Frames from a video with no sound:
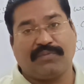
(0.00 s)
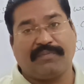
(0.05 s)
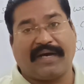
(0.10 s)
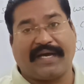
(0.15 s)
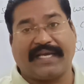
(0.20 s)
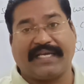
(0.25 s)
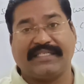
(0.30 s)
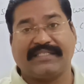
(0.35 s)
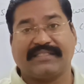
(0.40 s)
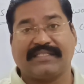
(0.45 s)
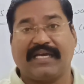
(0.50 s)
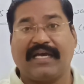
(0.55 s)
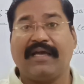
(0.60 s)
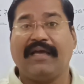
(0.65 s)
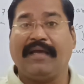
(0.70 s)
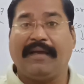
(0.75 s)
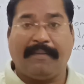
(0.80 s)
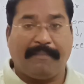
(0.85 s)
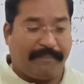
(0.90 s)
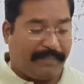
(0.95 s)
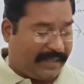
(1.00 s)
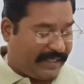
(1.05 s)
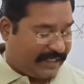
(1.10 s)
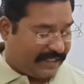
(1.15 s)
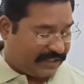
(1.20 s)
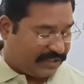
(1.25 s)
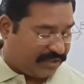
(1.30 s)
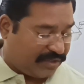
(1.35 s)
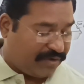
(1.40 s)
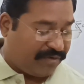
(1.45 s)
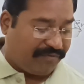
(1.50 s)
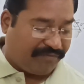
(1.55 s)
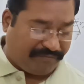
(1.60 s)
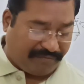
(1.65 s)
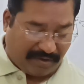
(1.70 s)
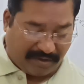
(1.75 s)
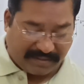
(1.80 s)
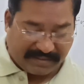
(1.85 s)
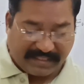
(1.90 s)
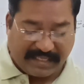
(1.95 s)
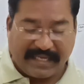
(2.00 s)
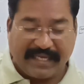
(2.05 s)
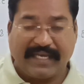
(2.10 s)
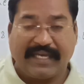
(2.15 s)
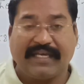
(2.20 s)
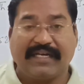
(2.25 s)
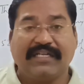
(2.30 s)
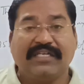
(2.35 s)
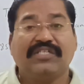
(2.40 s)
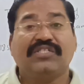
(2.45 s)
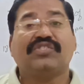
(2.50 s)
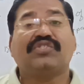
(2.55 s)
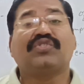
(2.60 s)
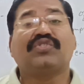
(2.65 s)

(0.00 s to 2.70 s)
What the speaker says: Against the British for their